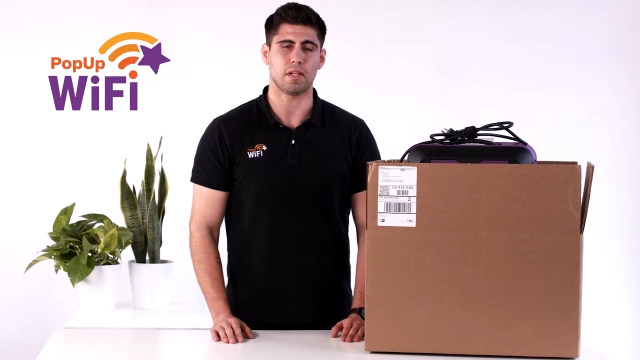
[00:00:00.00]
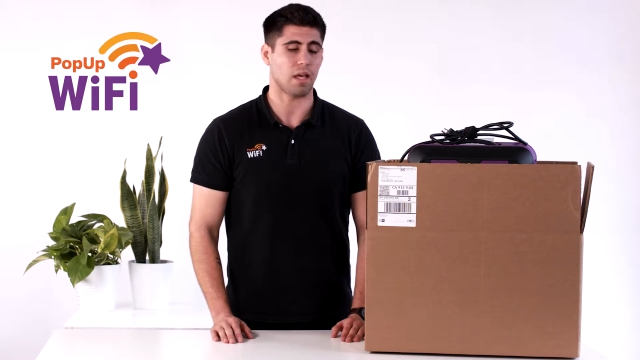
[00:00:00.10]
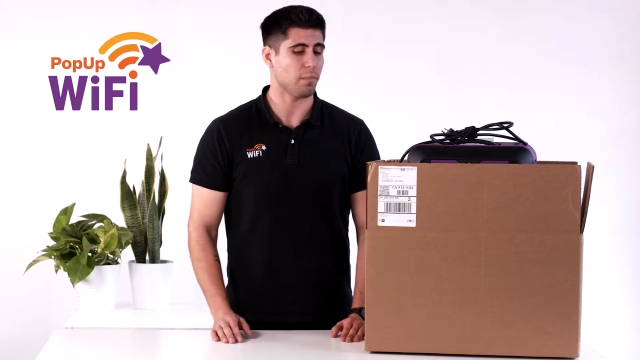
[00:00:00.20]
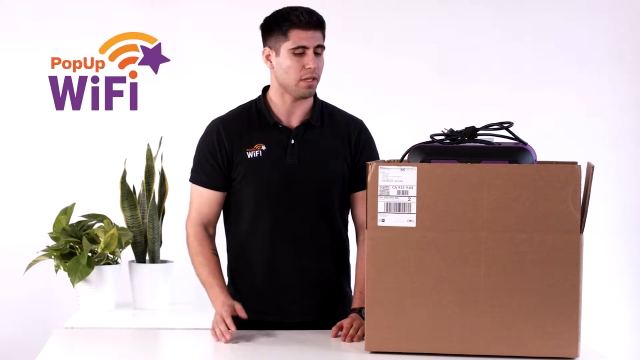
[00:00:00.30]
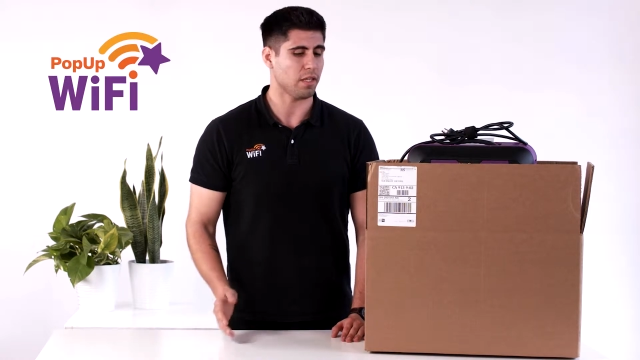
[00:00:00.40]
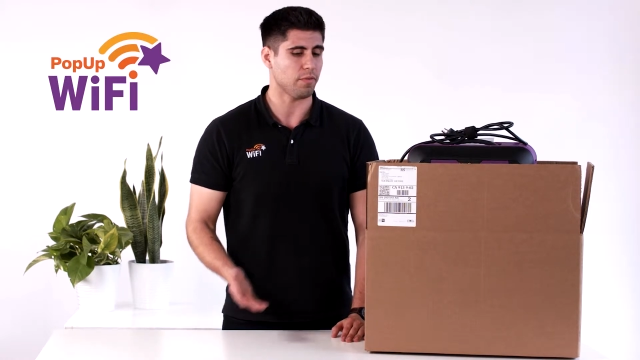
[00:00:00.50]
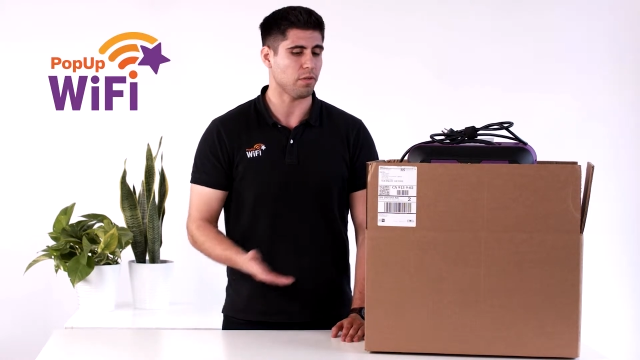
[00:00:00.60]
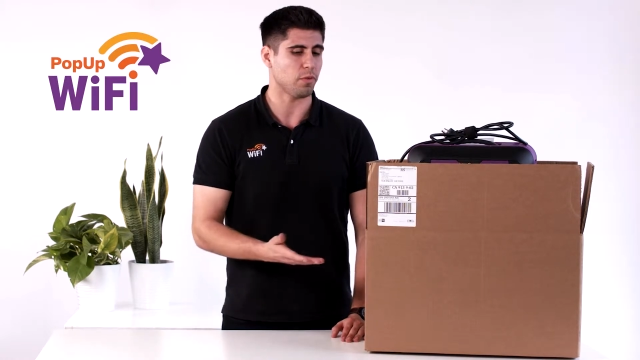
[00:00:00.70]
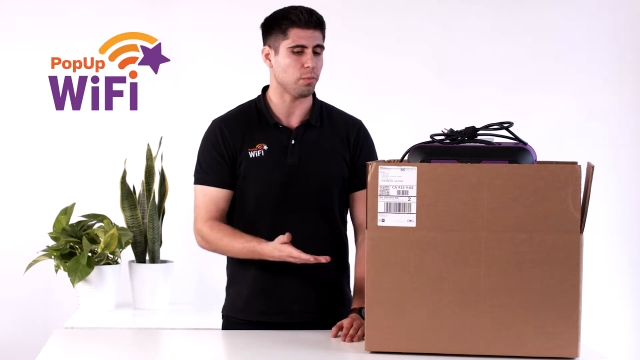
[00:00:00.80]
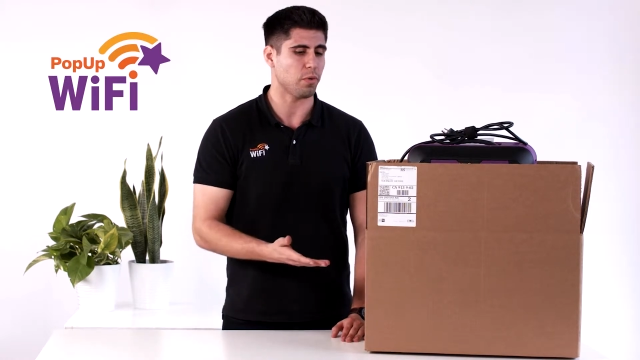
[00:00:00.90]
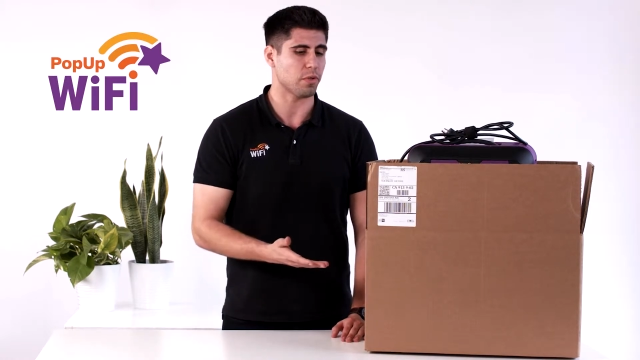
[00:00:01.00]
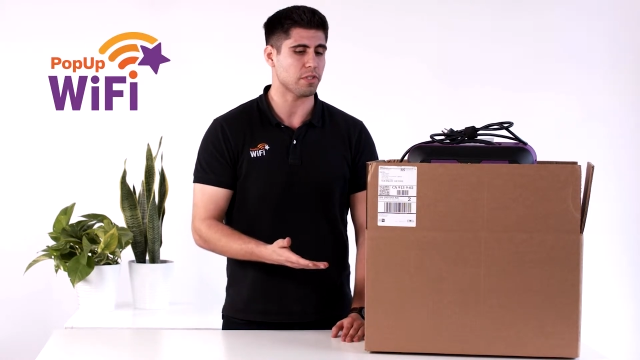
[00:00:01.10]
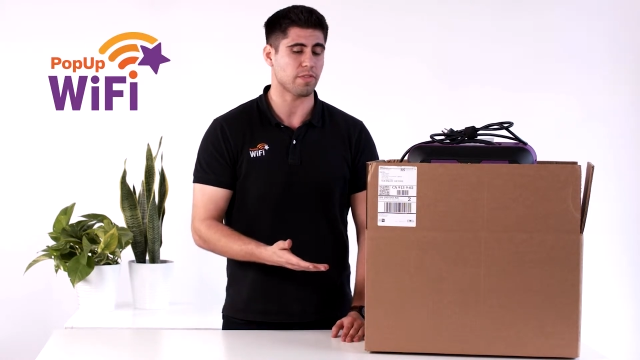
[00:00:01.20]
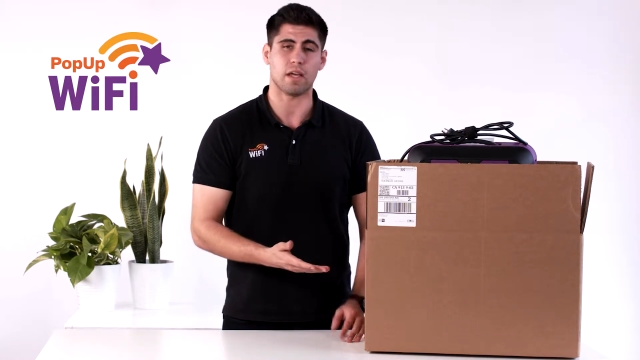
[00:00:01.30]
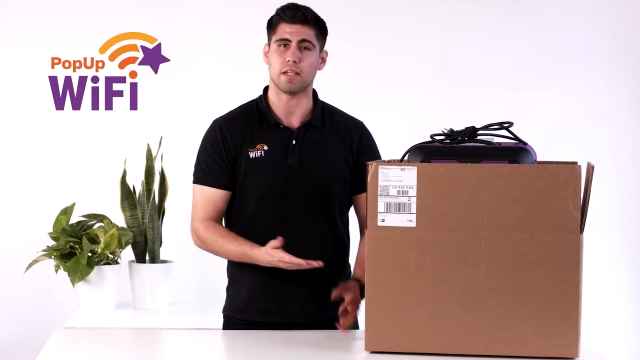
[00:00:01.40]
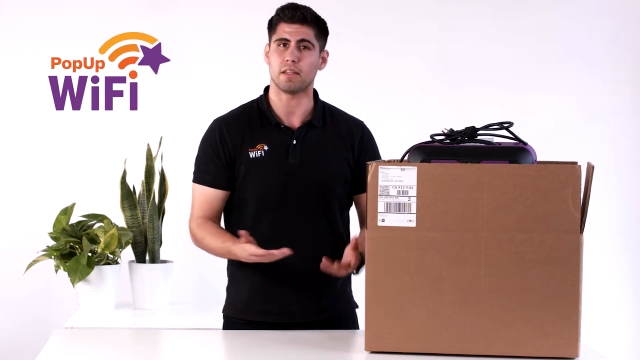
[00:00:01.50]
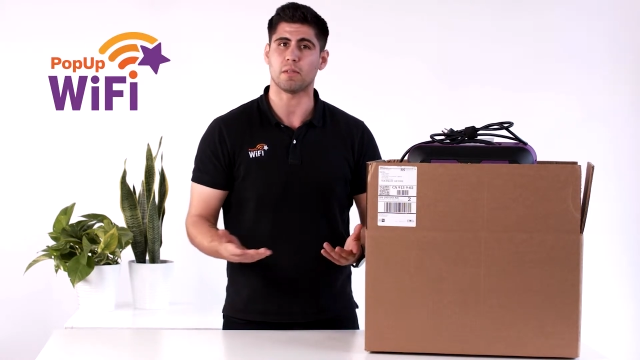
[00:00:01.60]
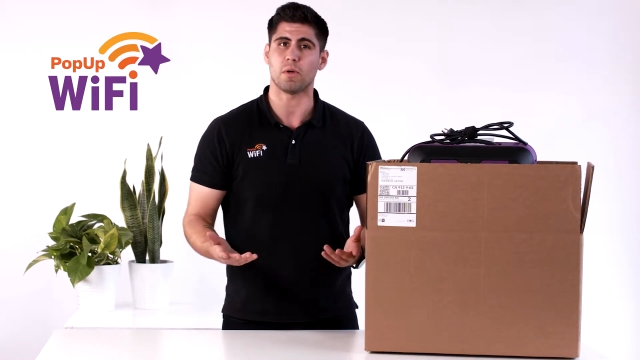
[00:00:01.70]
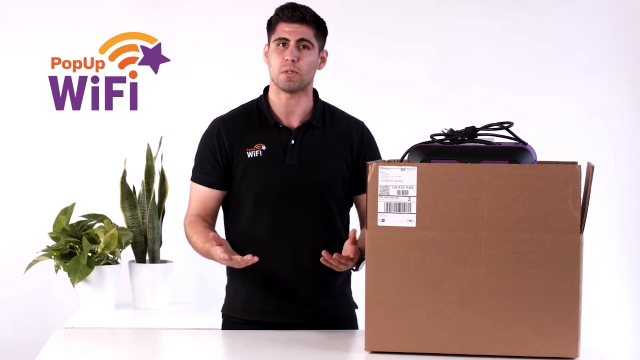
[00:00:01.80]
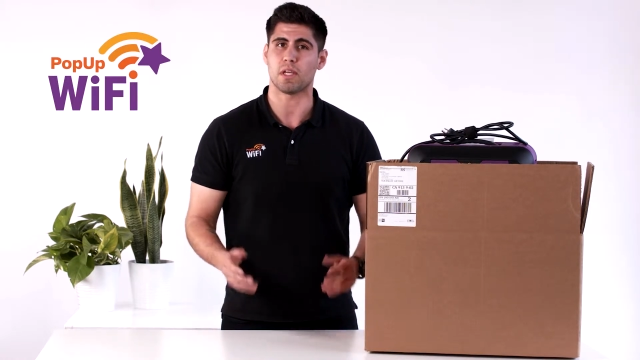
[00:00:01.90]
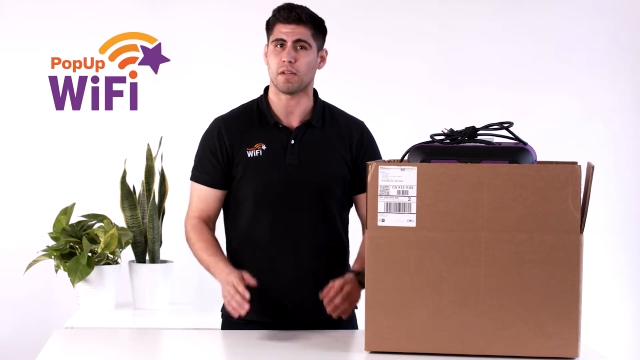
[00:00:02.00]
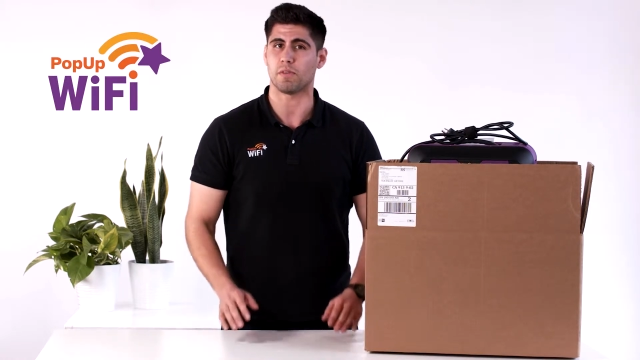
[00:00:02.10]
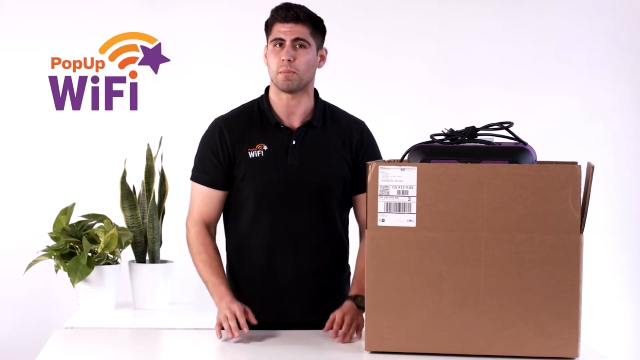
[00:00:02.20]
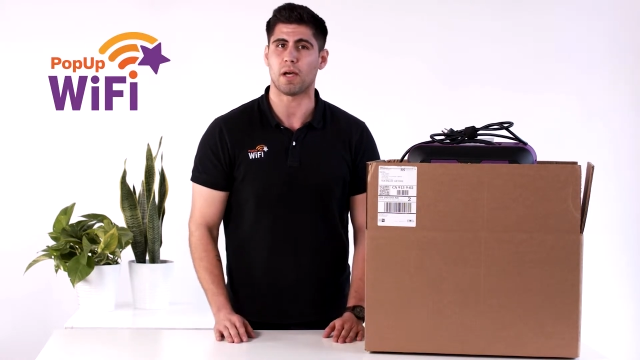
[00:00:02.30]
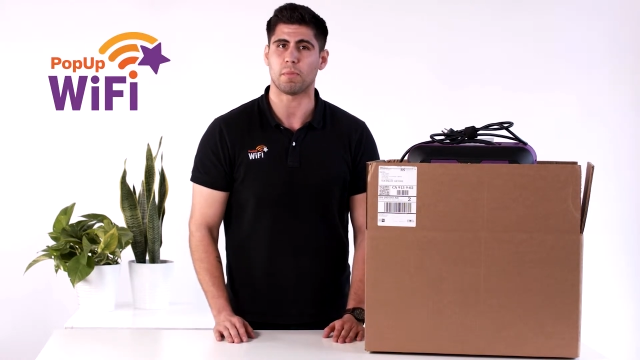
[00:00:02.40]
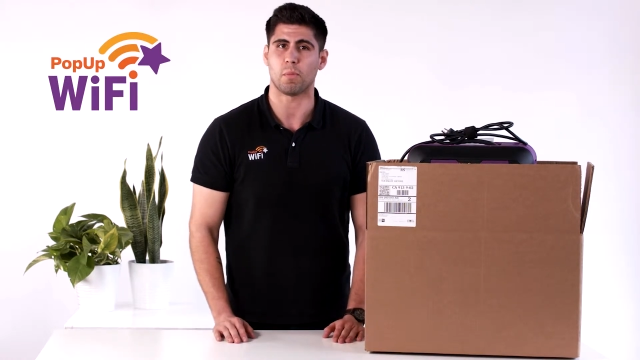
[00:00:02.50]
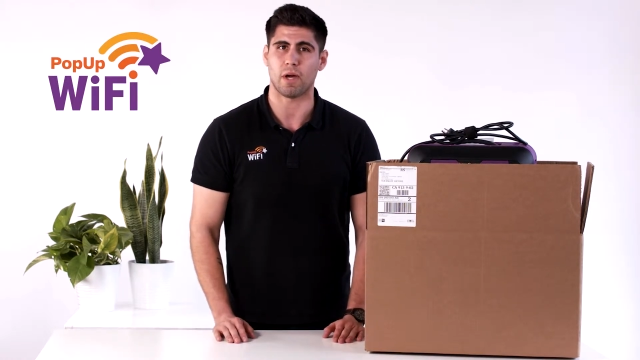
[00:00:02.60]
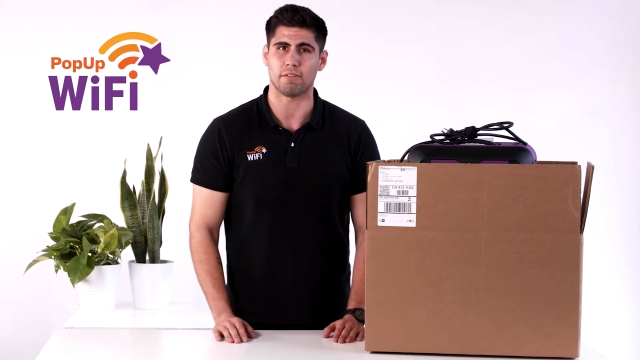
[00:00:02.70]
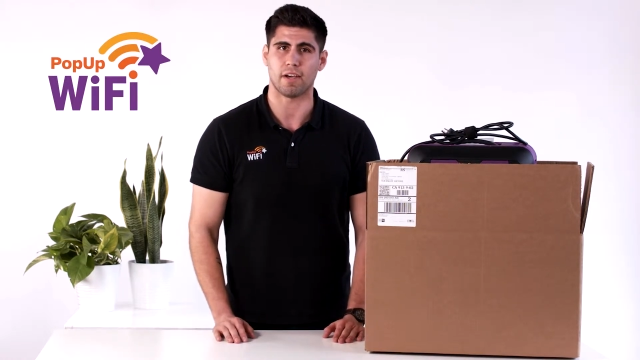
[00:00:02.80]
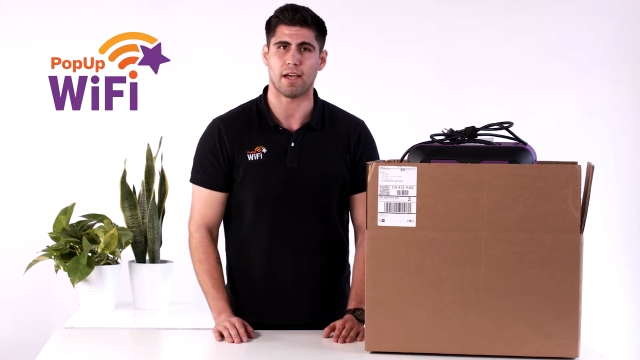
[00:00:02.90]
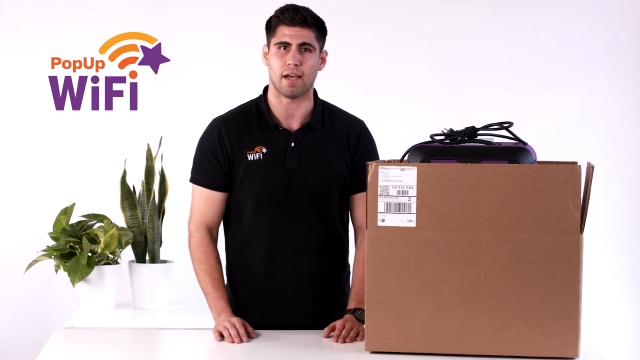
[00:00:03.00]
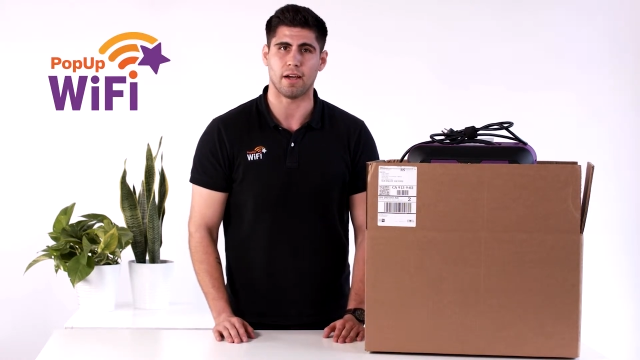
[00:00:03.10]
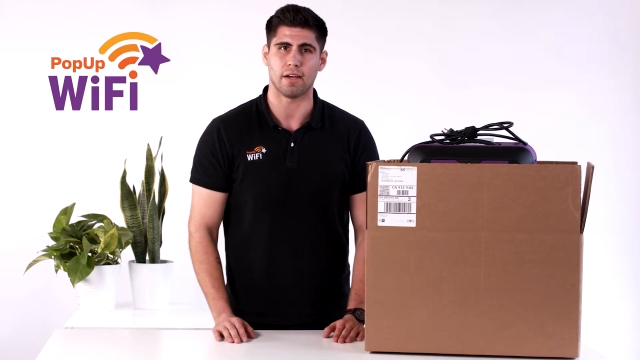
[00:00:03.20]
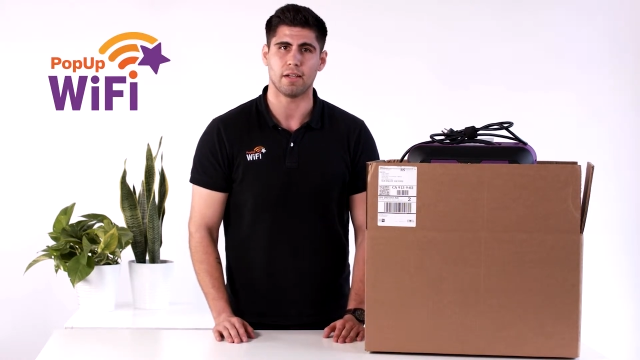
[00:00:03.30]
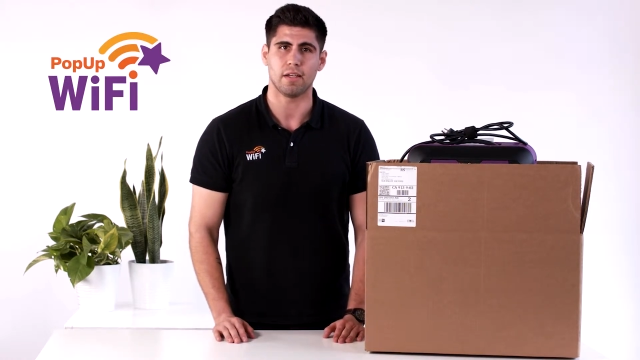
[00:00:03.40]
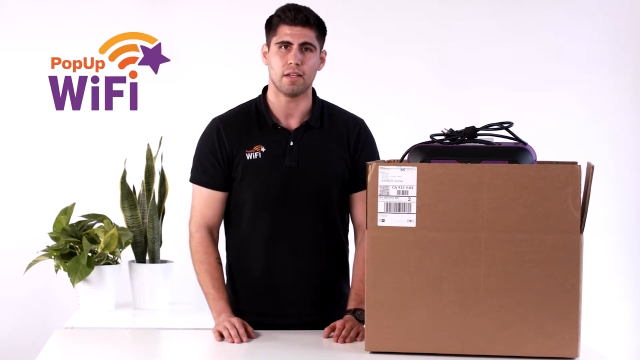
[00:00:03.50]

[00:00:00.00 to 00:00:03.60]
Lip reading: and I'm gonna give you a few pointers of how to get the most out of your pop-up Wi-Fi hire.